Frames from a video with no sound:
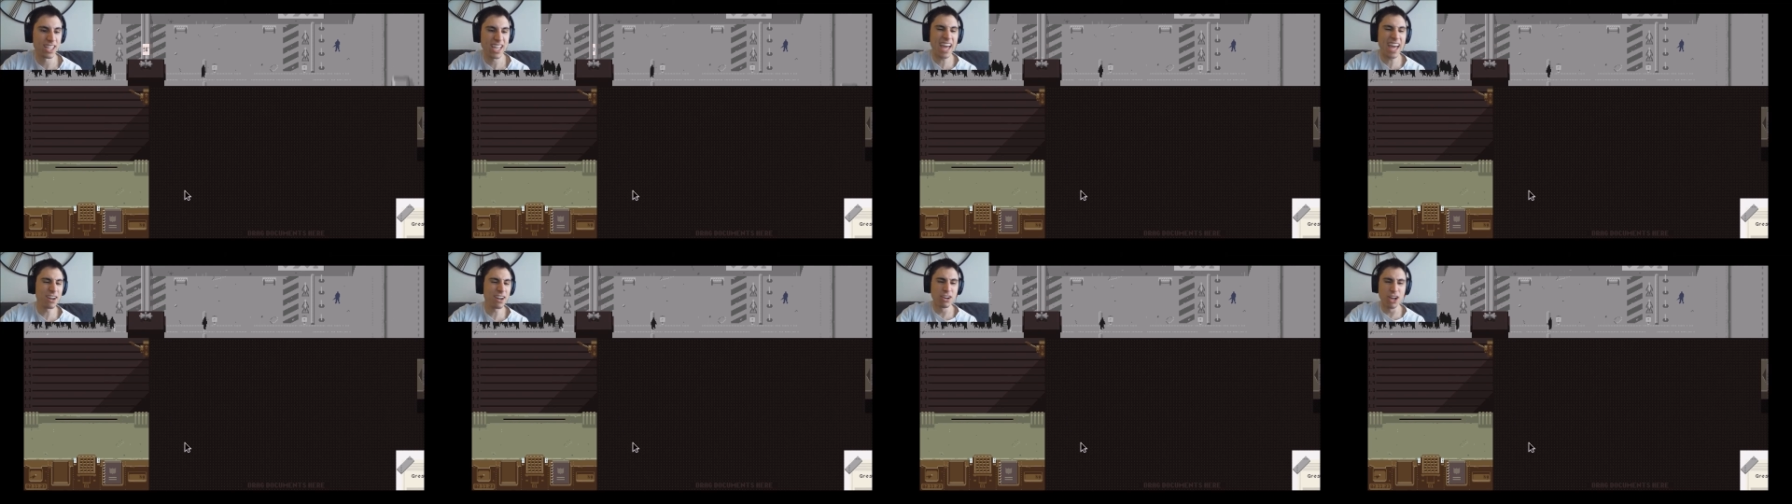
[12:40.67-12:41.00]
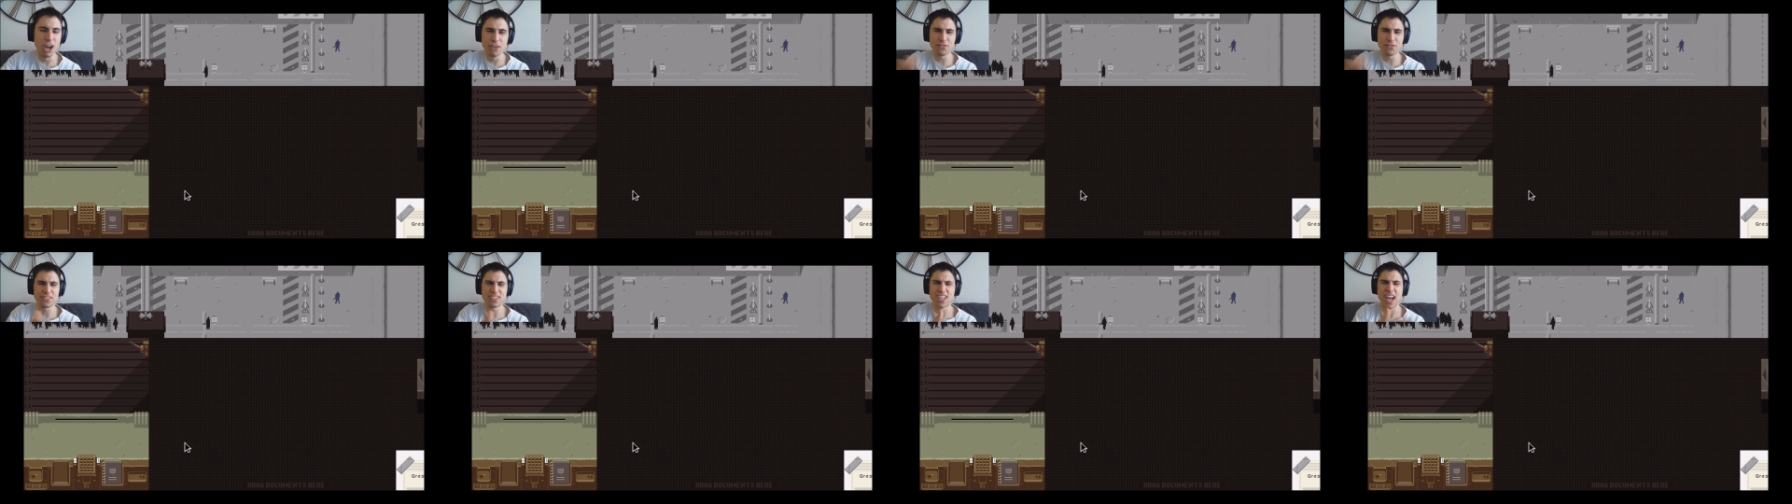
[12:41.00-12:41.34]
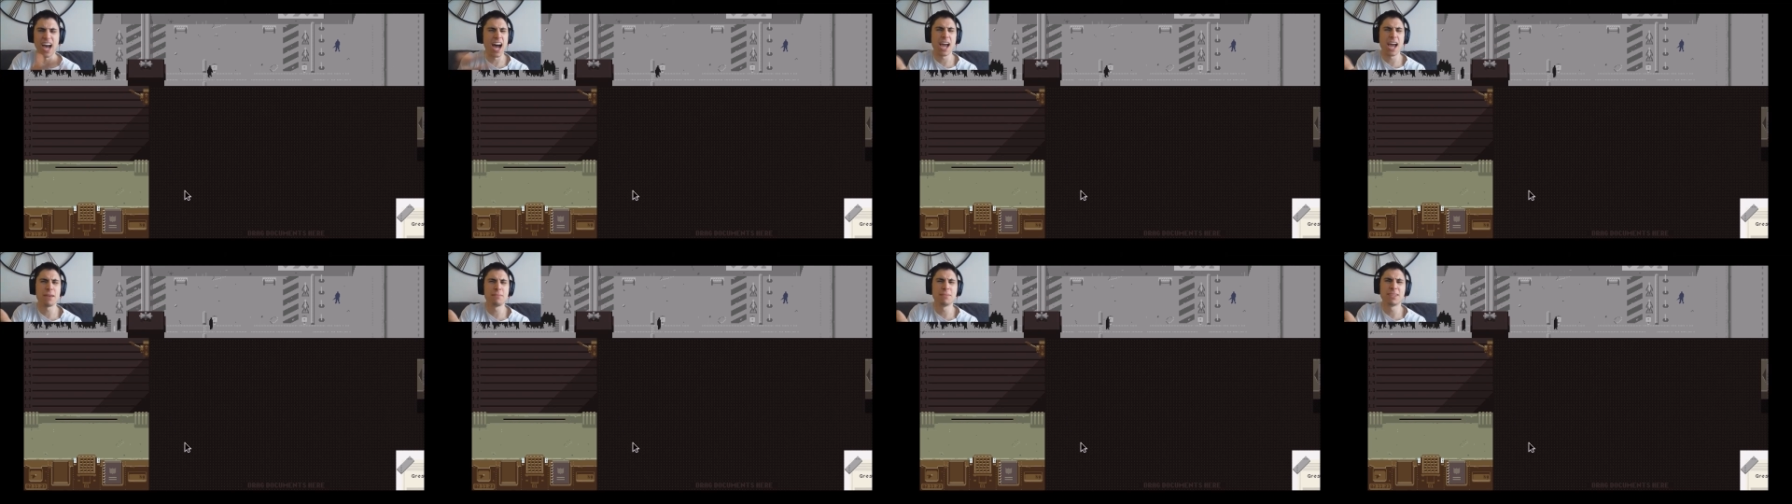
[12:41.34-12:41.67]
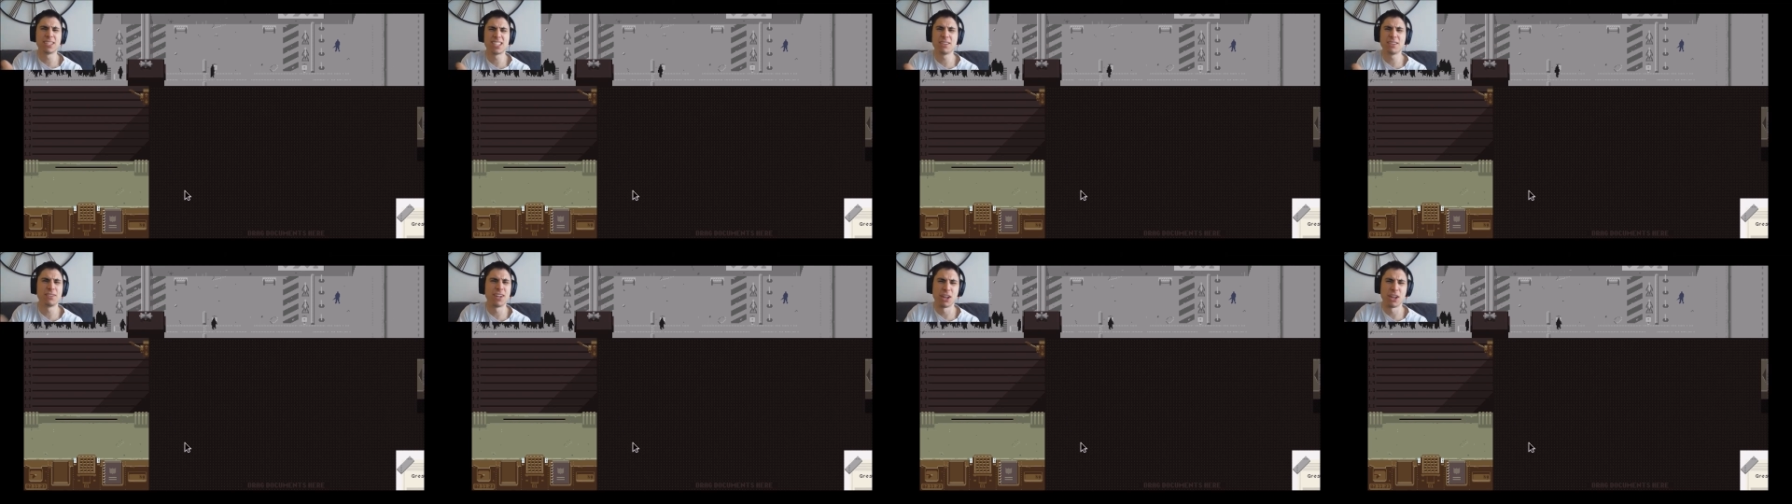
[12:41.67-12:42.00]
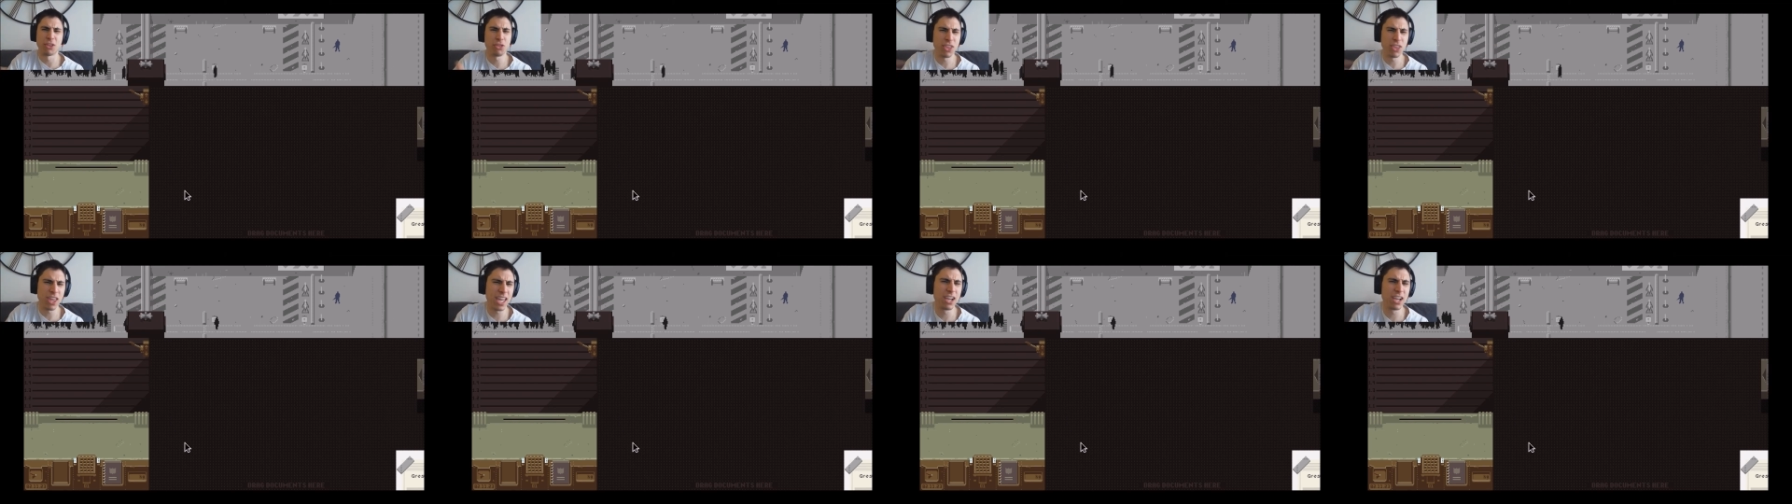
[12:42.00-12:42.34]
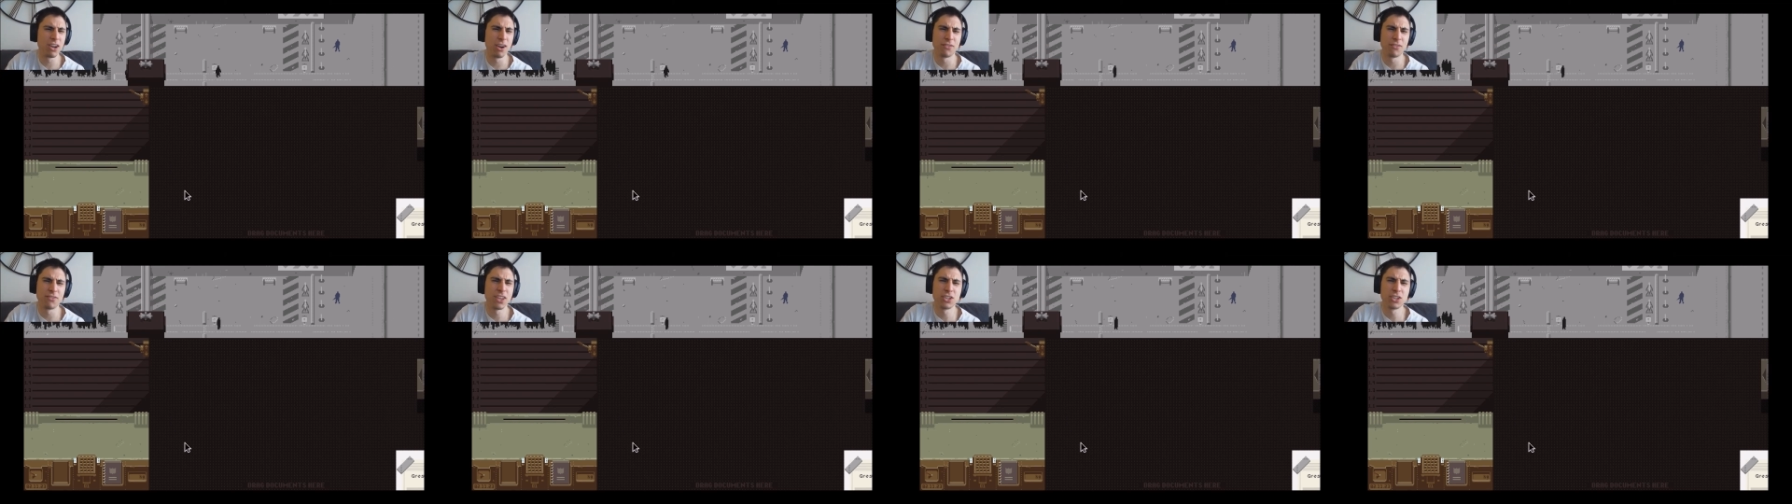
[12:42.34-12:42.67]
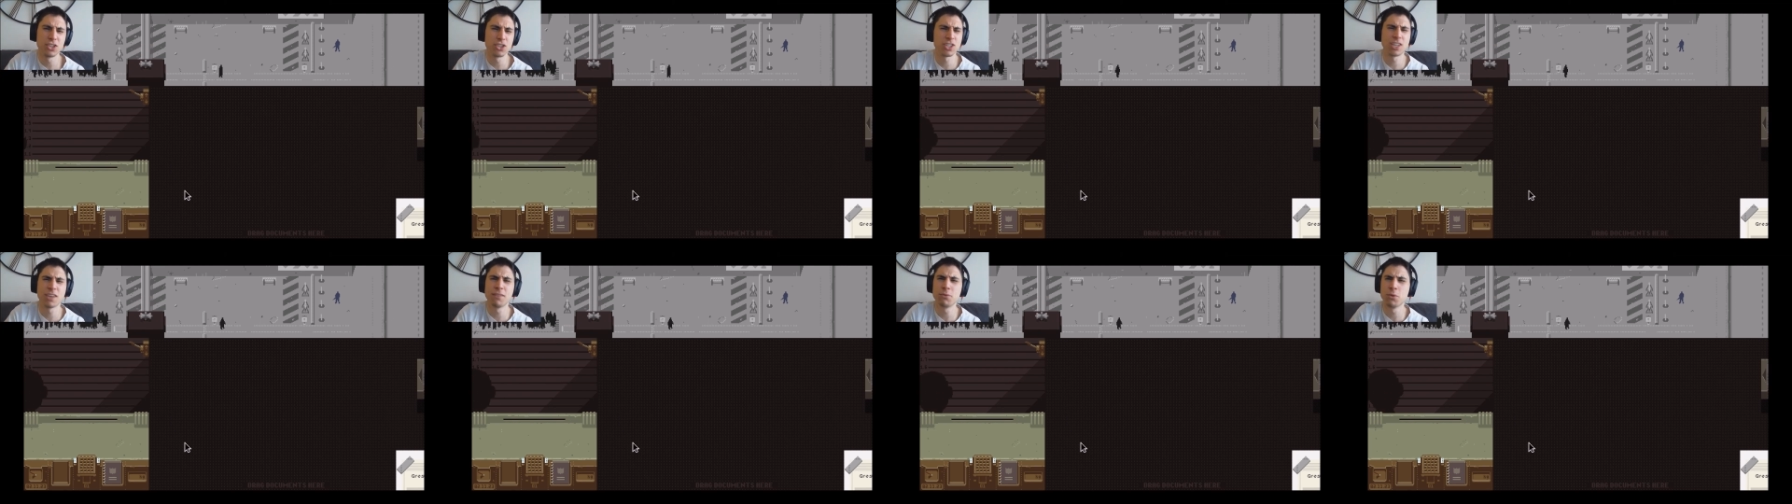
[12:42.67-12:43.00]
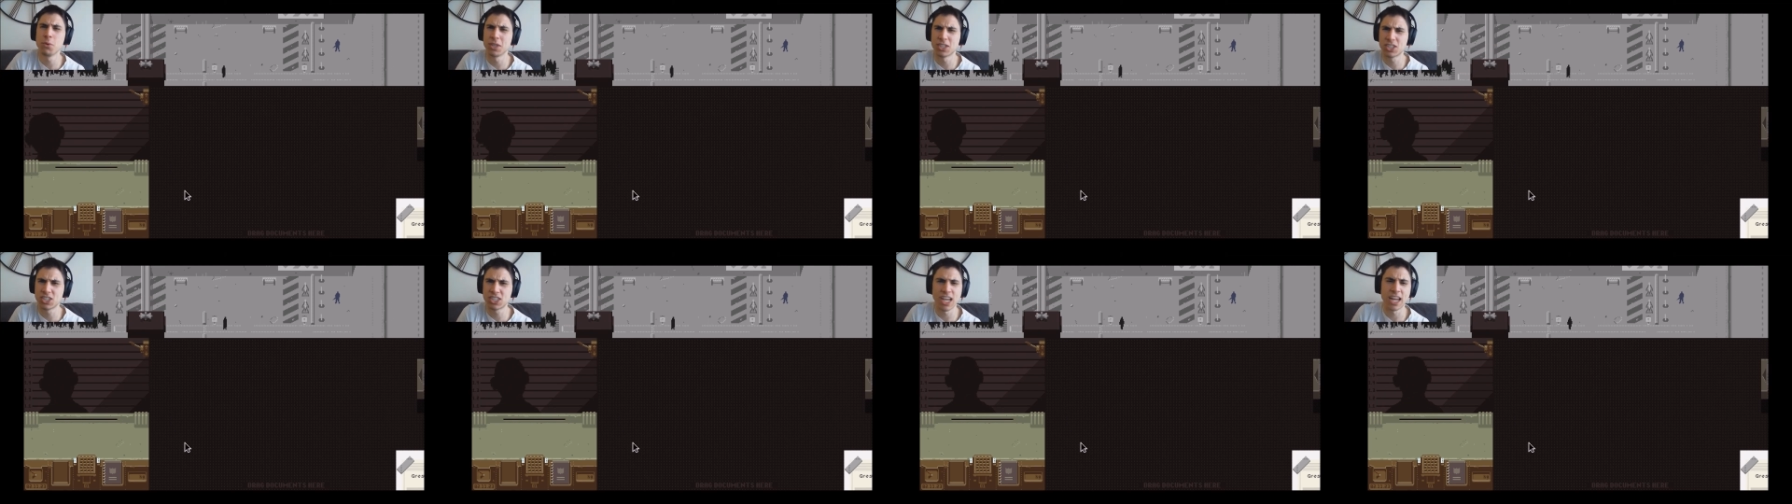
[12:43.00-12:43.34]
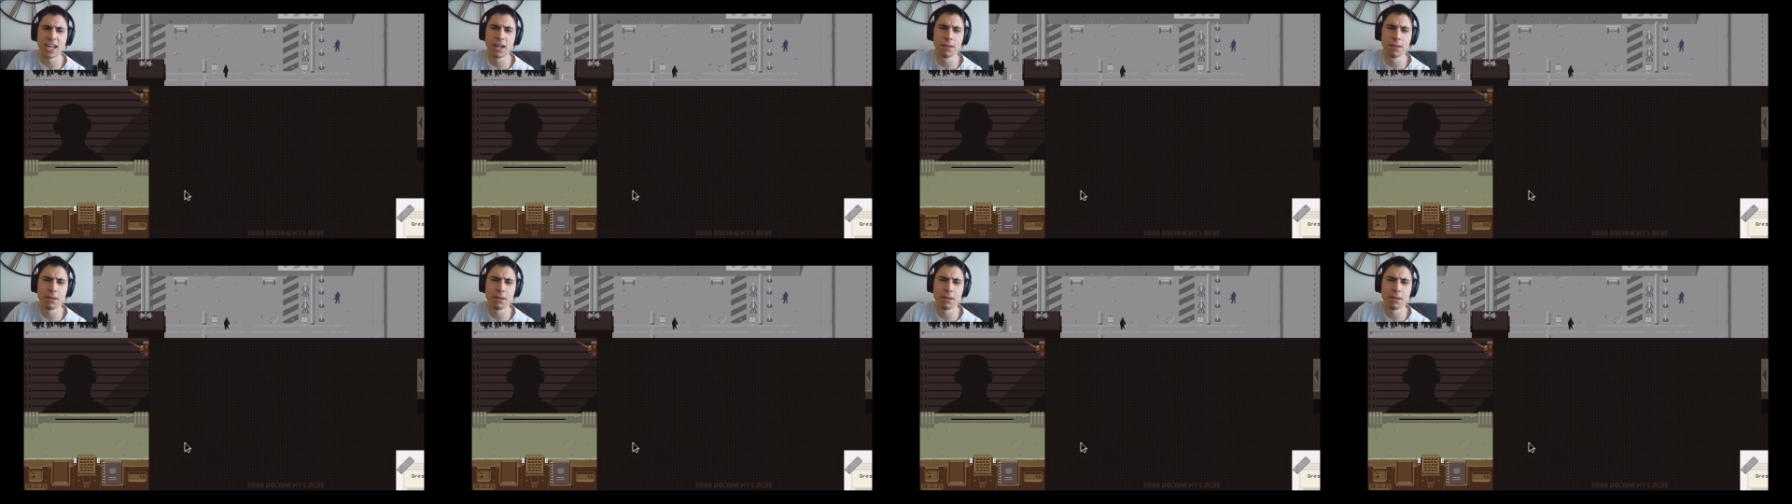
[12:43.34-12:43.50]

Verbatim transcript: I don't know if time is even a thing or if they just give you a set